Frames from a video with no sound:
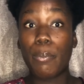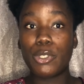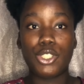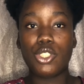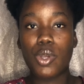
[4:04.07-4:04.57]

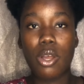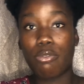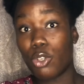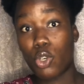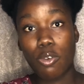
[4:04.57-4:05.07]
pushes you out of
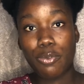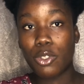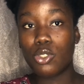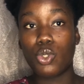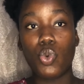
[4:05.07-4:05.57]
your comfort
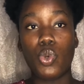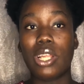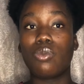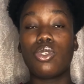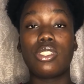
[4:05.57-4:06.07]
zone
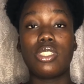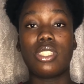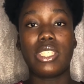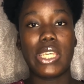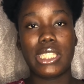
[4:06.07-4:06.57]
and wants you to
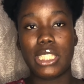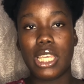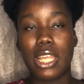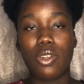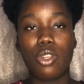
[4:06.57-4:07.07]
get it
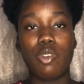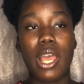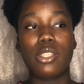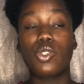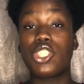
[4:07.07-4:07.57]
and all of that.
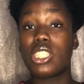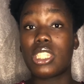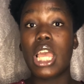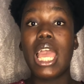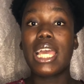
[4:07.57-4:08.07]
So she's
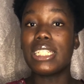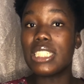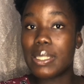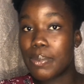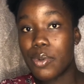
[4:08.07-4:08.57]
an
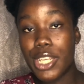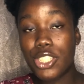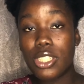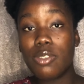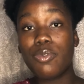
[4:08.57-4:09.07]

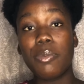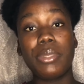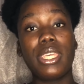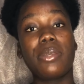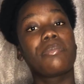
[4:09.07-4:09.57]
inspiration for
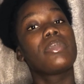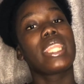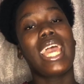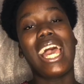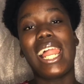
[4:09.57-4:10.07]
me.
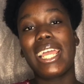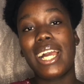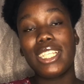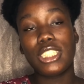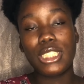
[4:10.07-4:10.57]
I like
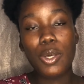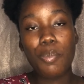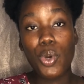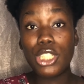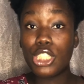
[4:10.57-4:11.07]
her so
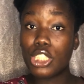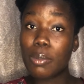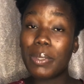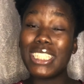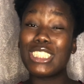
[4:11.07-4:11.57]
much so
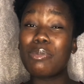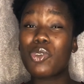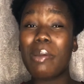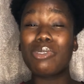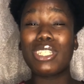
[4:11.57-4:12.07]
please
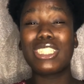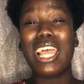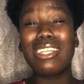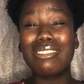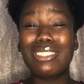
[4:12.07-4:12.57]
subscribe to our
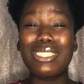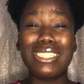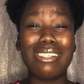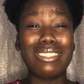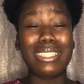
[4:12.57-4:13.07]
channel show the
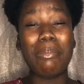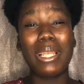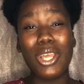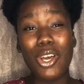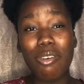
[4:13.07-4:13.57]
girl some
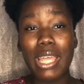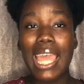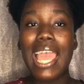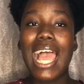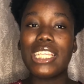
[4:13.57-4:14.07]
love
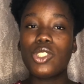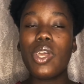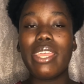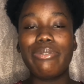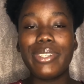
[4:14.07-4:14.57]
and show
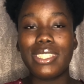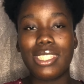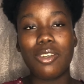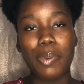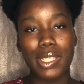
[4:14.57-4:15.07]
every
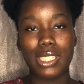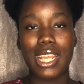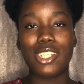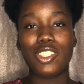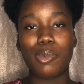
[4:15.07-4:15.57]
single person that i
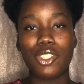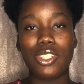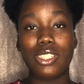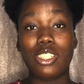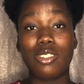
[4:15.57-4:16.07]
just mentioned
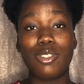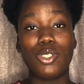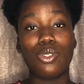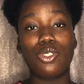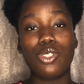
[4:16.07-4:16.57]
in this video
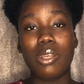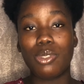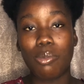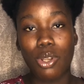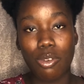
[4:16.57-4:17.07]
show them
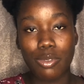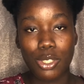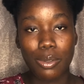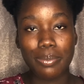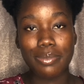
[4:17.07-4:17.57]
some love
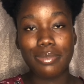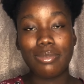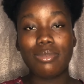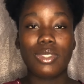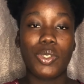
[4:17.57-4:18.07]

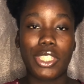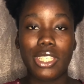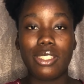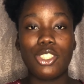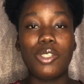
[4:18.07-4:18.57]
too okay
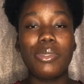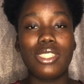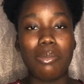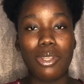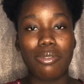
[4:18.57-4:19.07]
show me
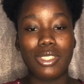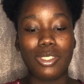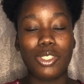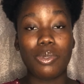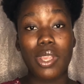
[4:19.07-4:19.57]
some love to
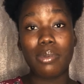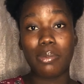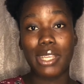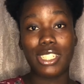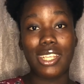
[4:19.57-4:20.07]
subscribe to my
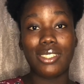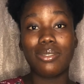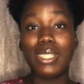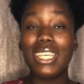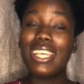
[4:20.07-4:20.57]
channel
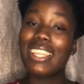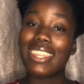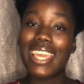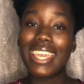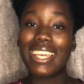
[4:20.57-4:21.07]

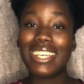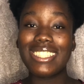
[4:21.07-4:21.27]
thanks